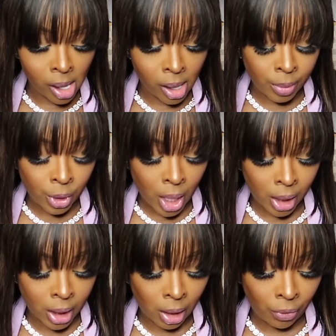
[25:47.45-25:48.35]
I'm
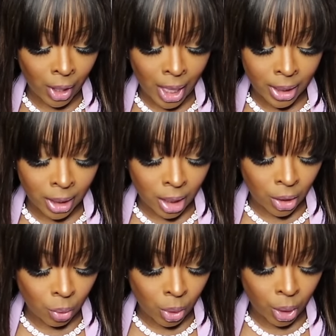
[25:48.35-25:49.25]
trying to see if it has
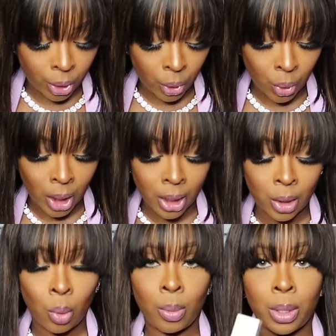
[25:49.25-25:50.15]
another word to it. It's
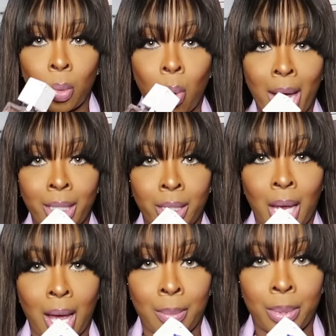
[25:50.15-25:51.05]
the one with the white
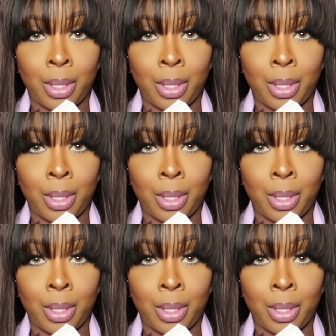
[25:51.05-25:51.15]
top.